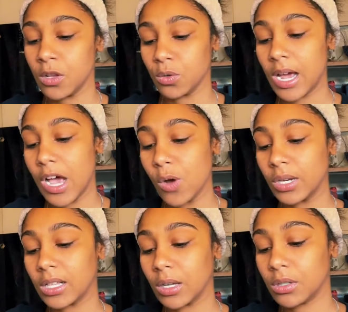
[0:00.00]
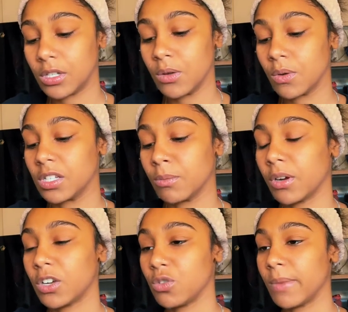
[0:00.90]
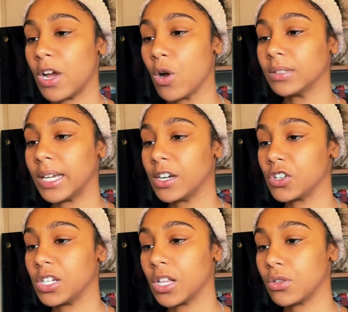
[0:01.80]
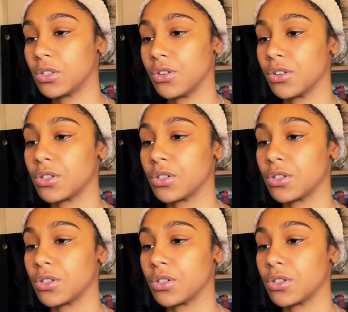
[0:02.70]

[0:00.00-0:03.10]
Do not hold it close to you, because the more that you may hold that energy close to you,